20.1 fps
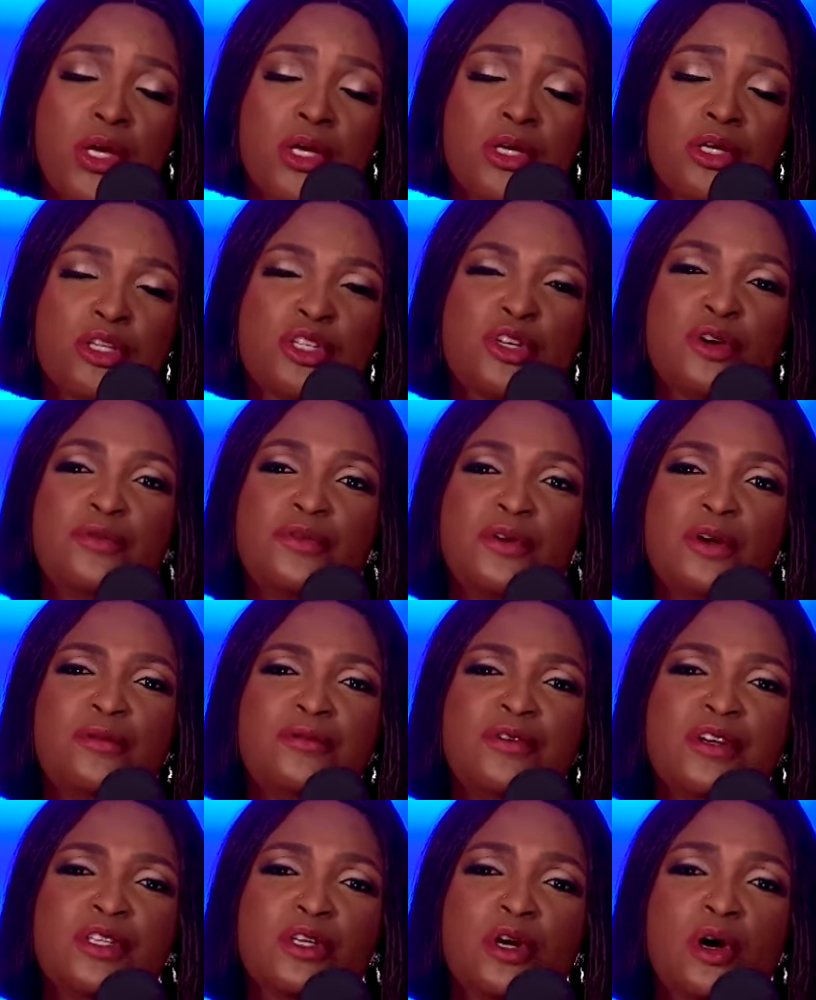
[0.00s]
So feel
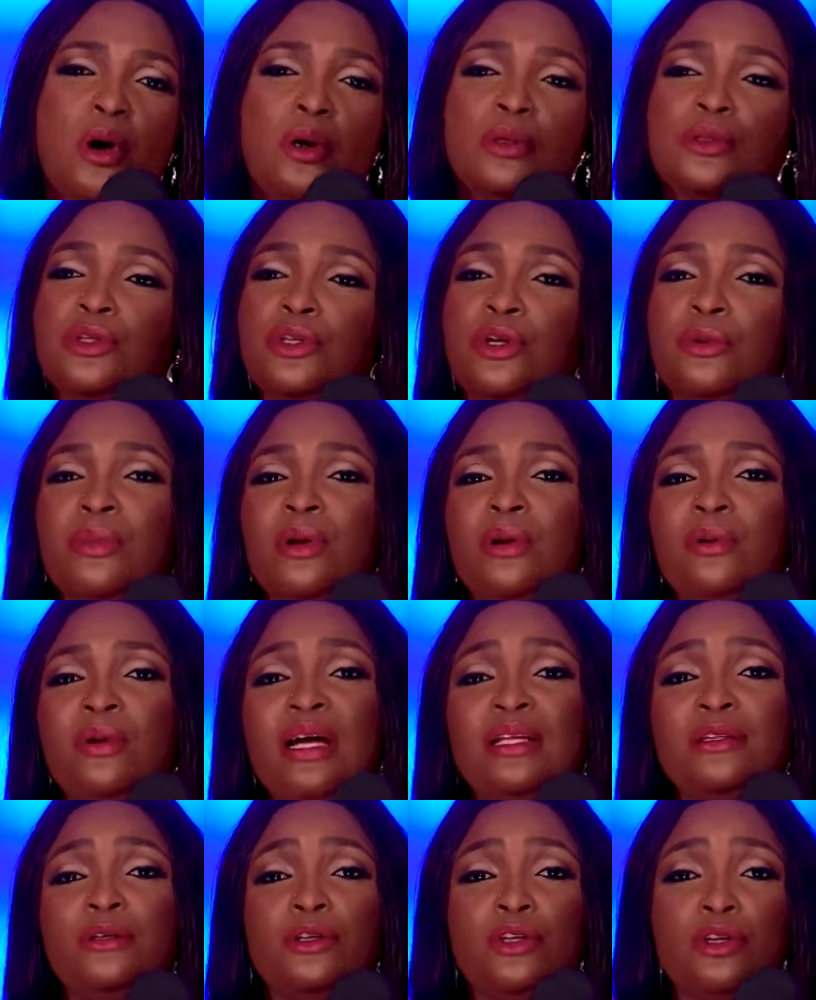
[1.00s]
free to call the number
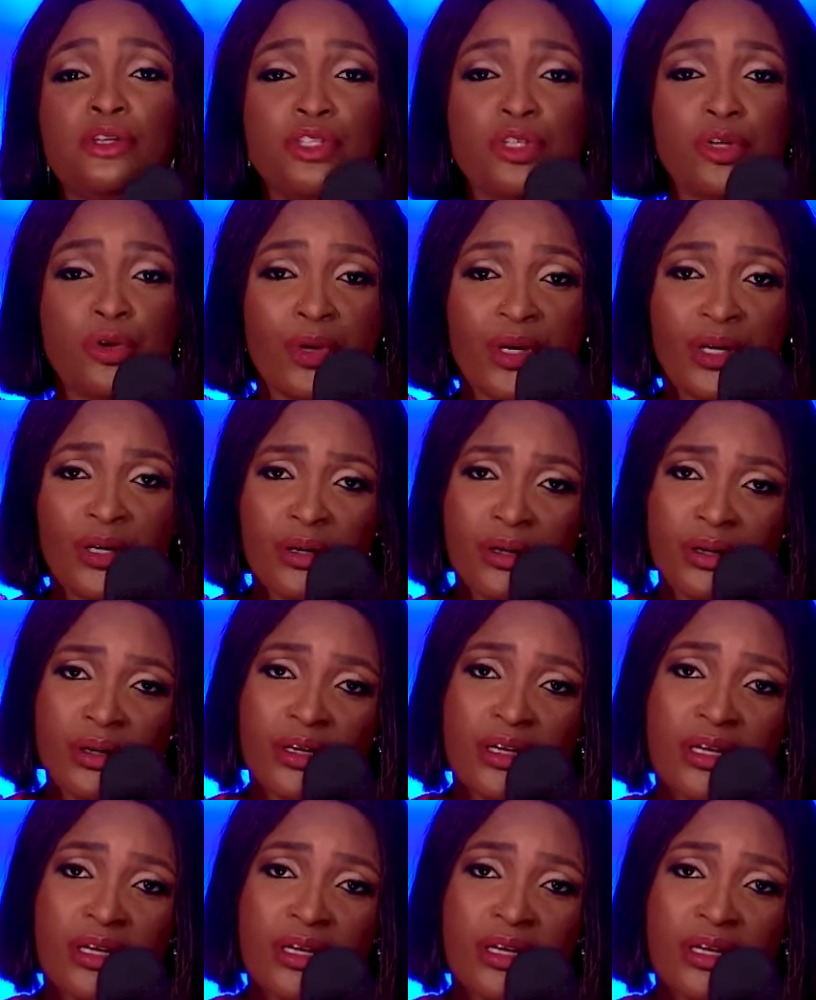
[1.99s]
right on your screen